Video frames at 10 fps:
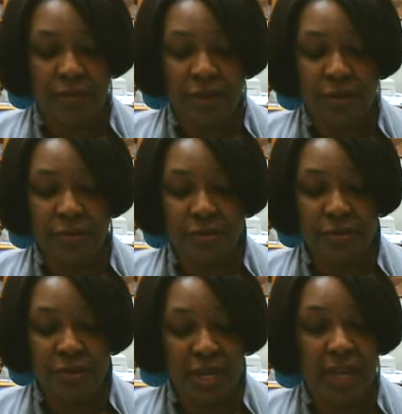Those who
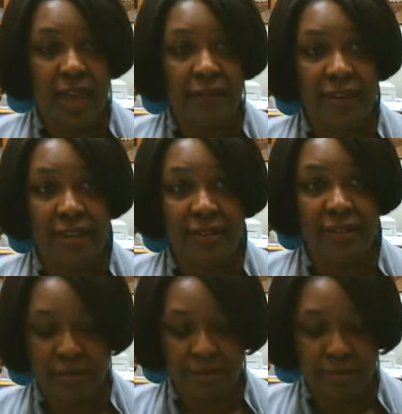do not have
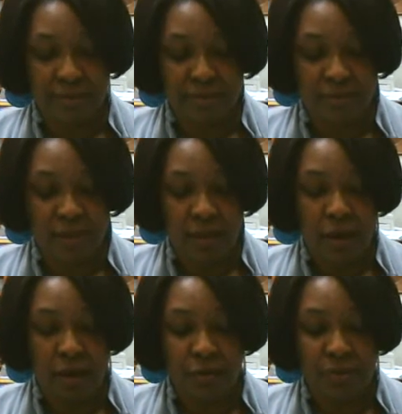answers
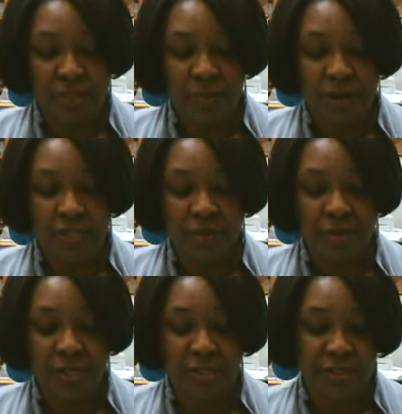on a response
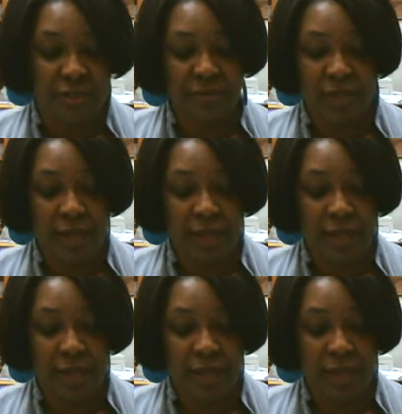question,